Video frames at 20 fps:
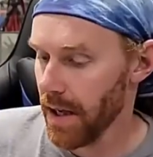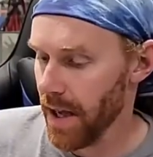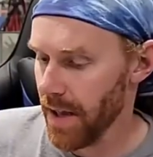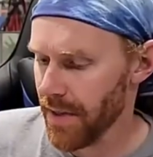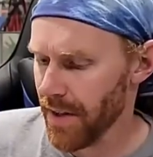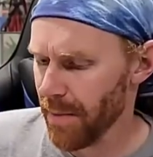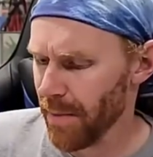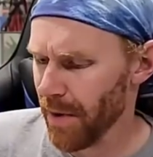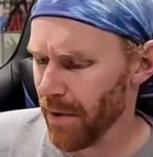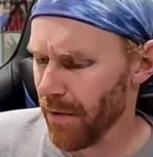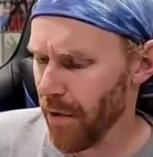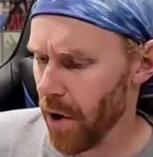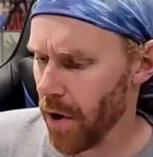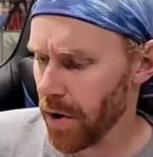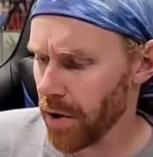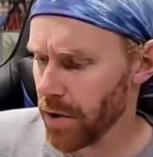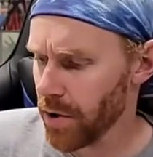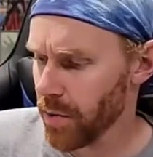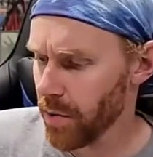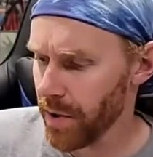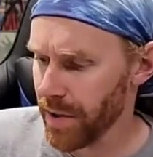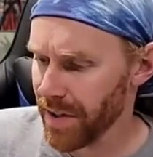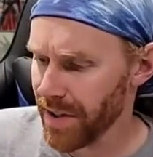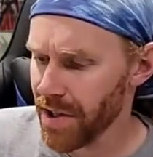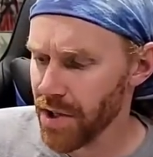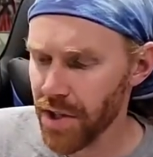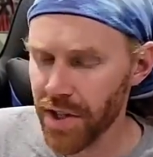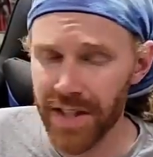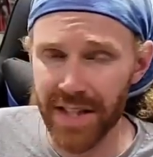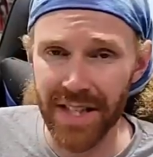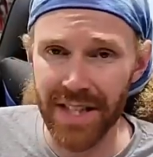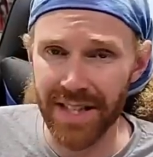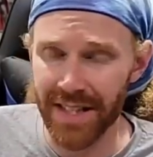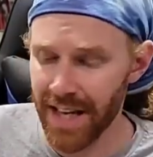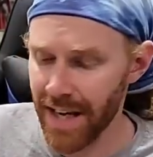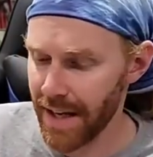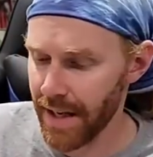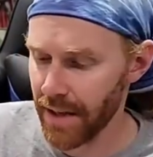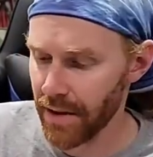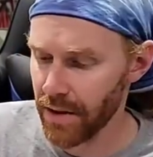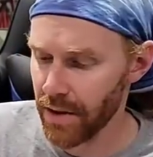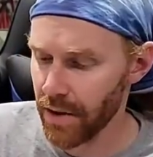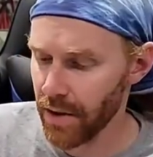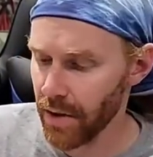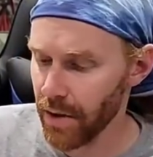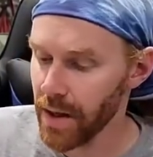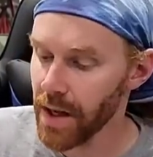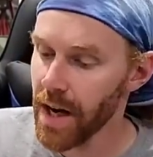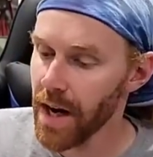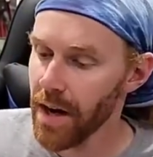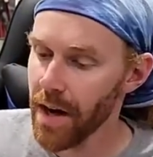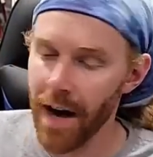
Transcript: I think McFarlane's doing a CGC signing too.